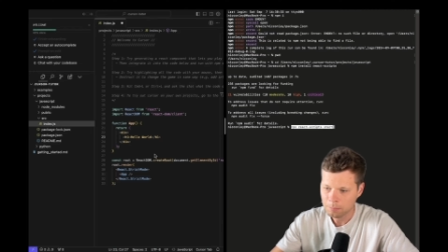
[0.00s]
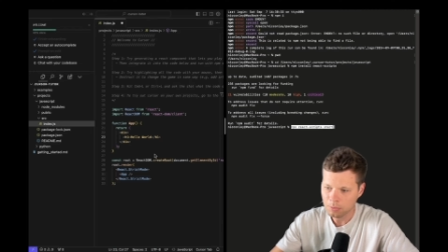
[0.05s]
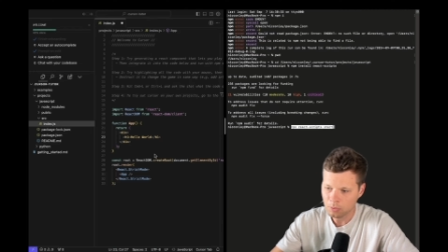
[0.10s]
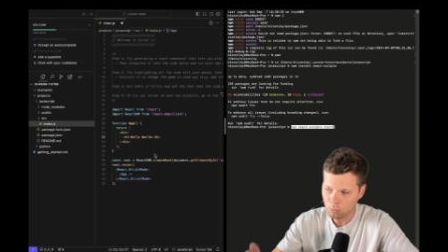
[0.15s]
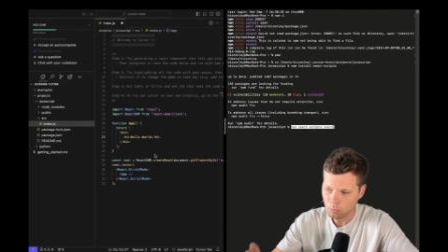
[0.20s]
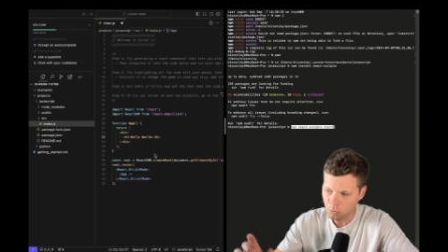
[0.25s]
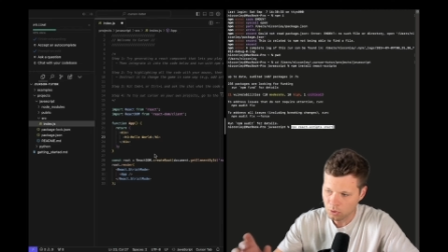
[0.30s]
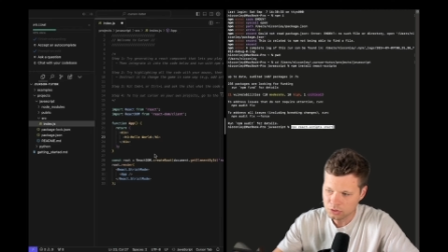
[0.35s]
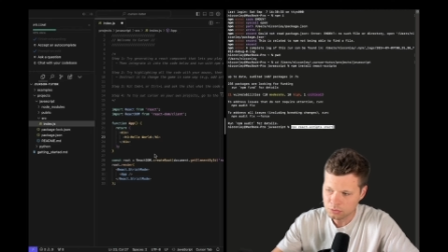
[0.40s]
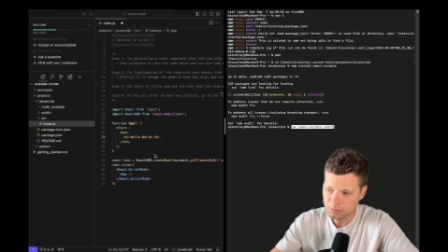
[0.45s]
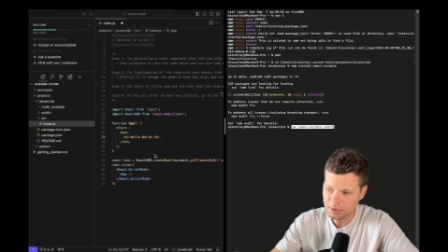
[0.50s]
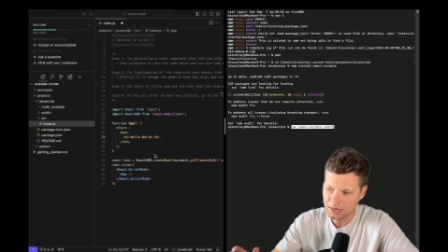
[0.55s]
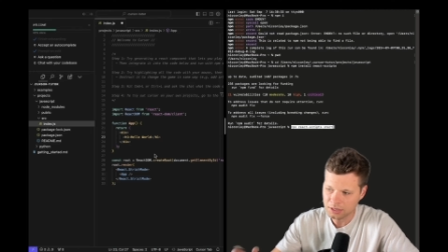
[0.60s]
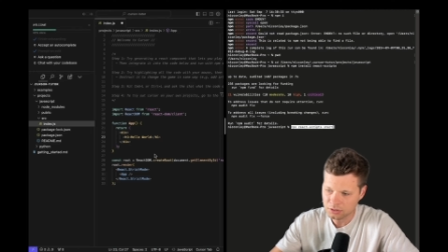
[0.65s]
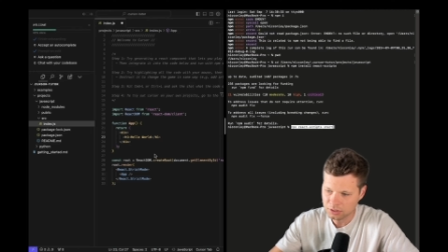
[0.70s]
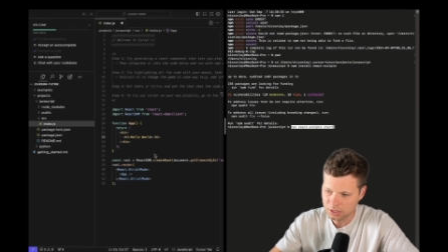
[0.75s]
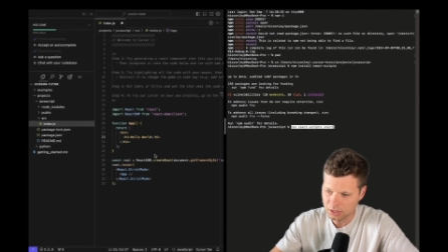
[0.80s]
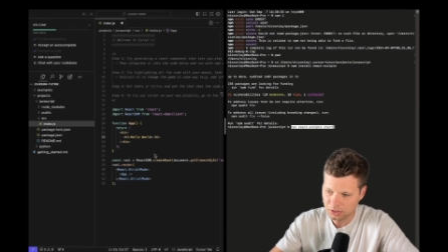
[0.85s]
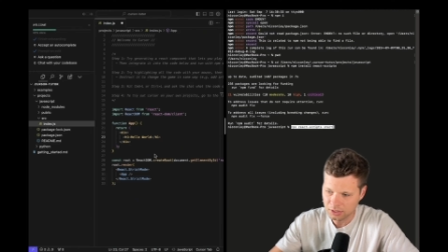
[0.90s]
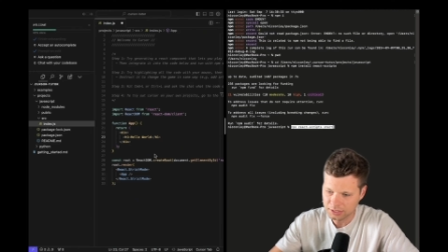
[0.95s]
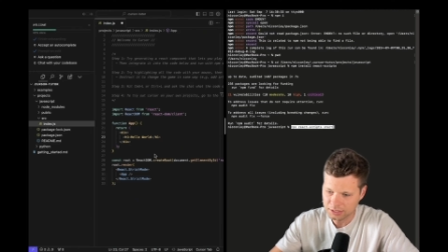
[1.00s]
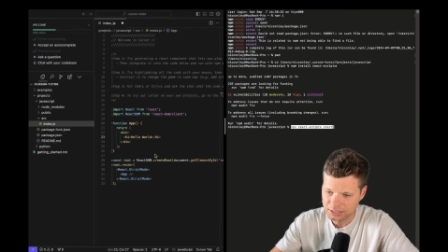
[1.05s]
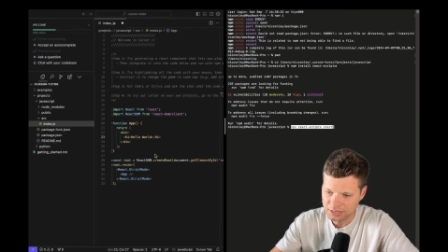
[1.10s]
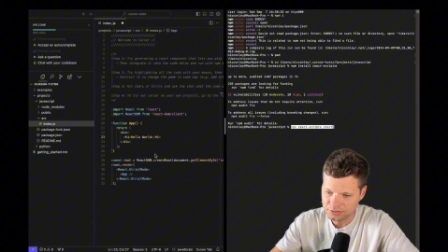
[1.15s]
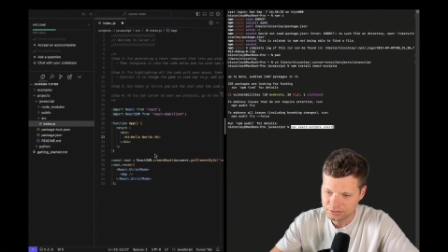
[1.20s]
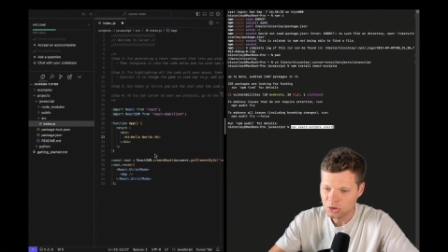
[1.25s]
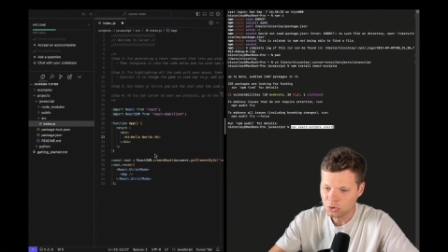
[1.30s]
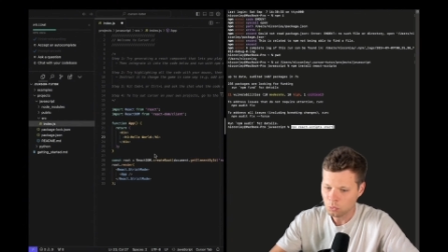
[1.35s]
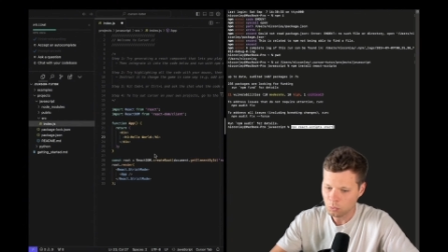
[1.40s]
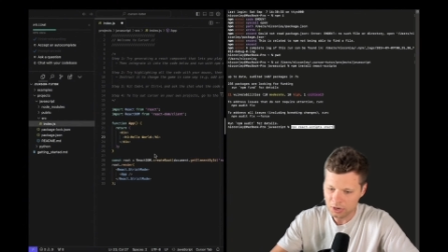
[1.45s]
But once we actually click
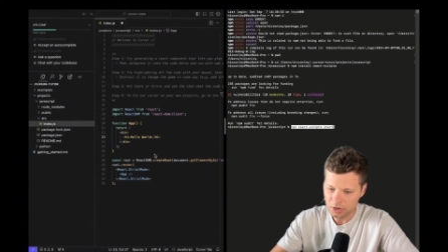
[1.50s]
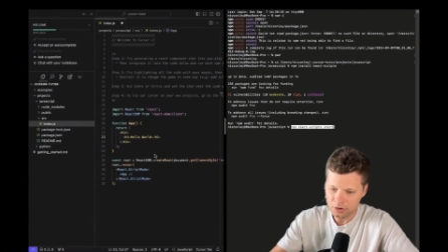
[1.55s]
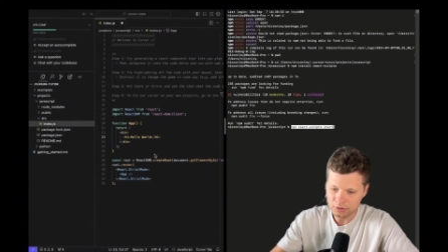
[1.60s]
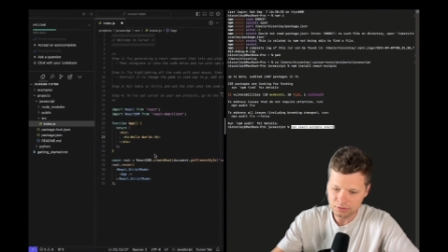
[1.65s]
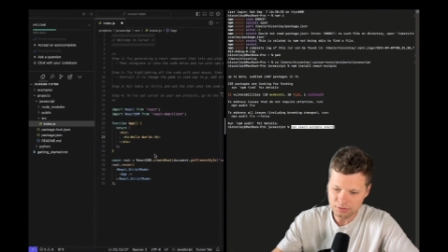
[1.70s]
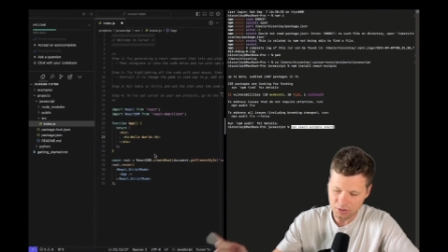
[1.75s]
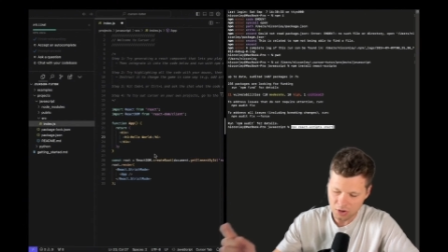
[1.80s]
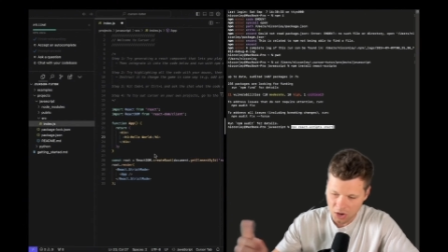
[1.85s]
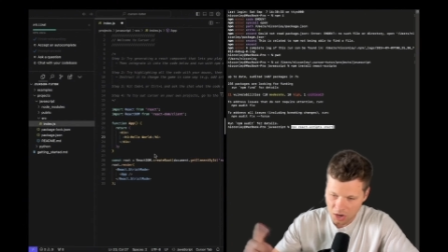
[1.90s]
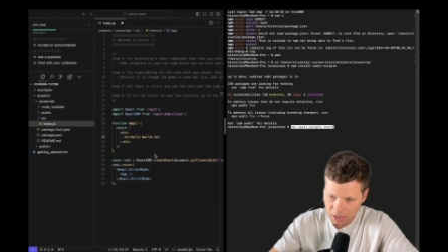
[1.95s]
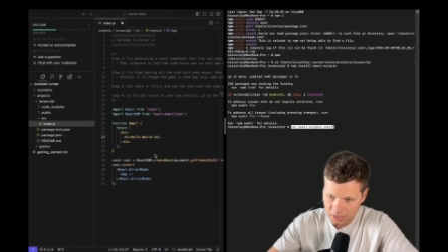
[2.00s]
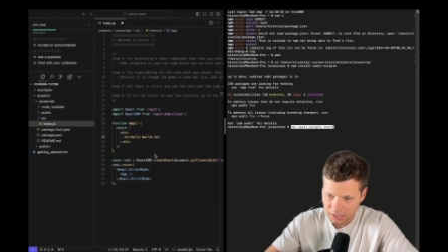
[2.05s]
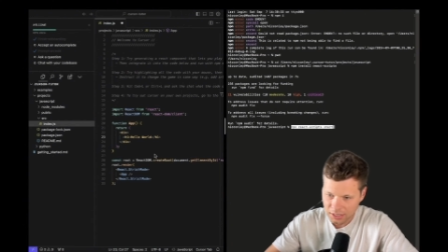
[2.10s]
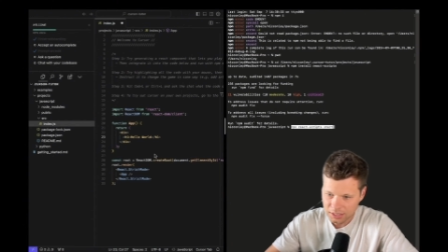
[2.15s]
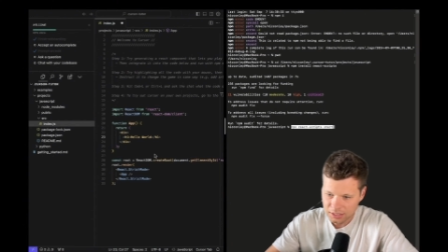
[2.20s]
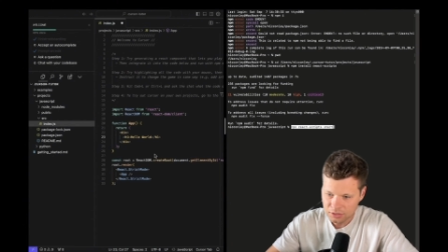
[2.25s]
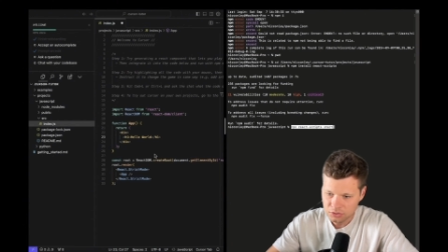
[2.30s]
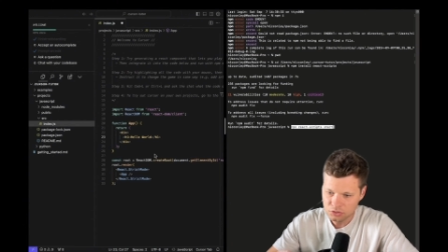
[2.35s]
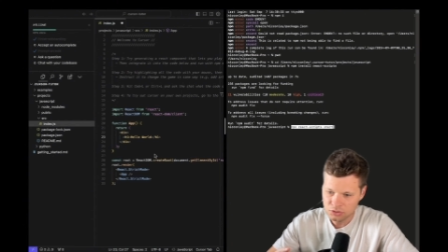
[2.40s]
this, we are talking